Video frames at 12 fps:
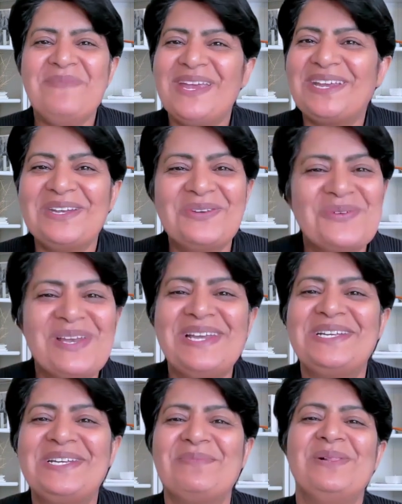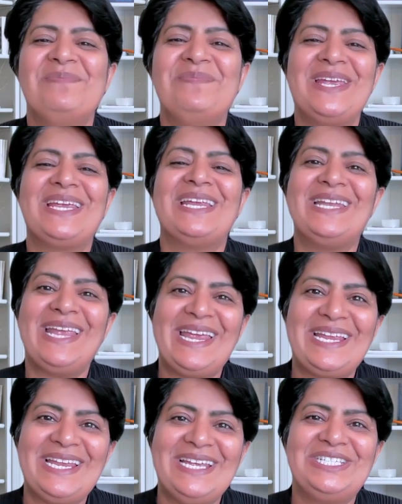Make it relatable, make it
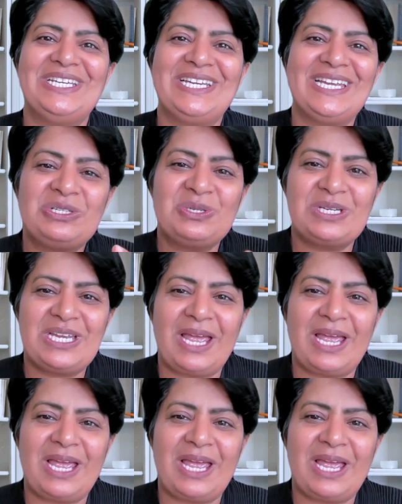engaging to